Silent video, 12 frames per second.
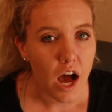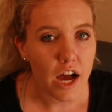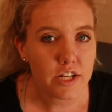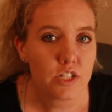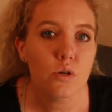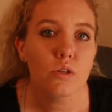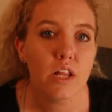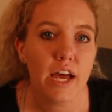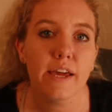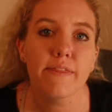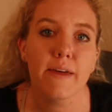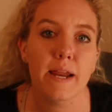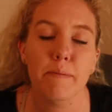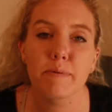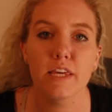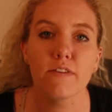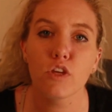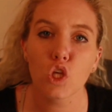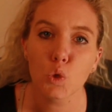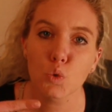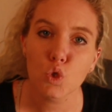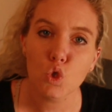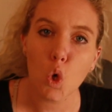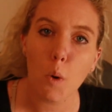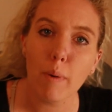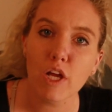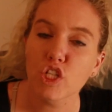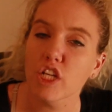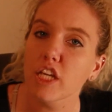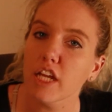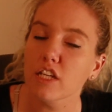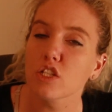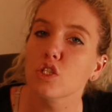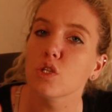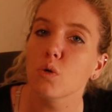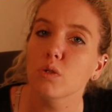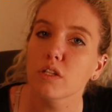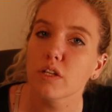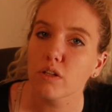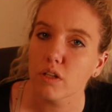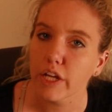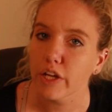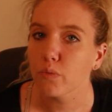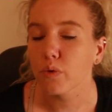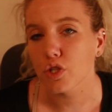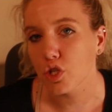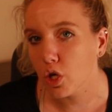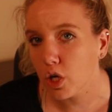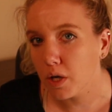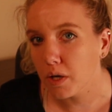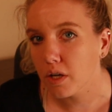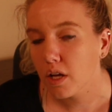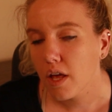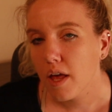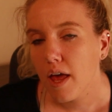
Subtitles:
I don't like that I'm giving you so much and getting so little in return.